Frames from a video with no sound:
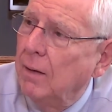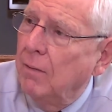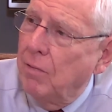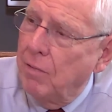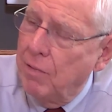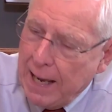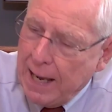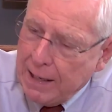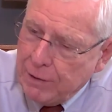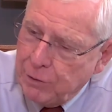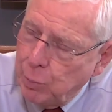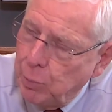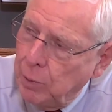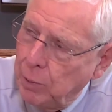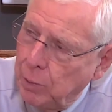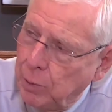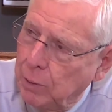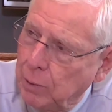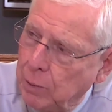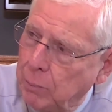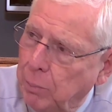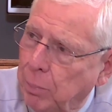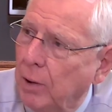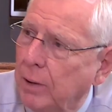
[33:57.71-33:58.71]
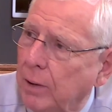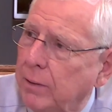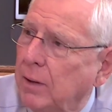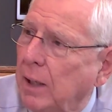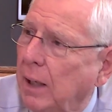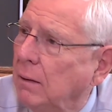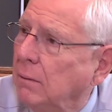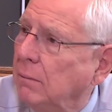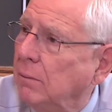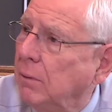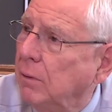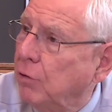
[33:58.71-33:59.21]
That's what brought
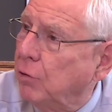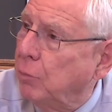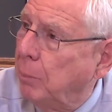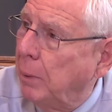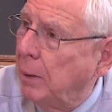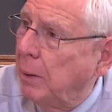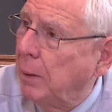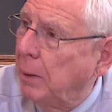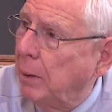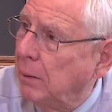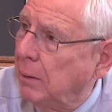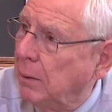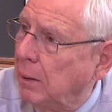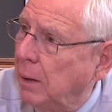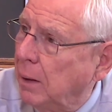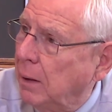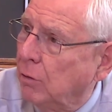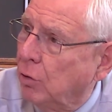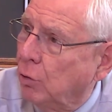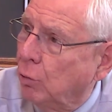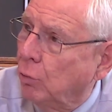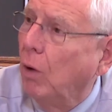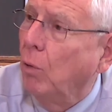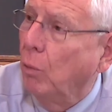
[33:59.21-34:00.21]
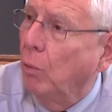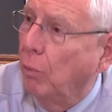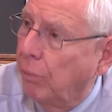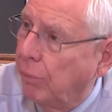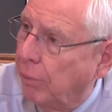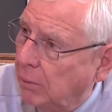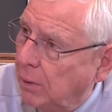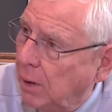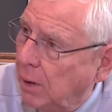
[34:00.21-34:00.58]
down the spending growth.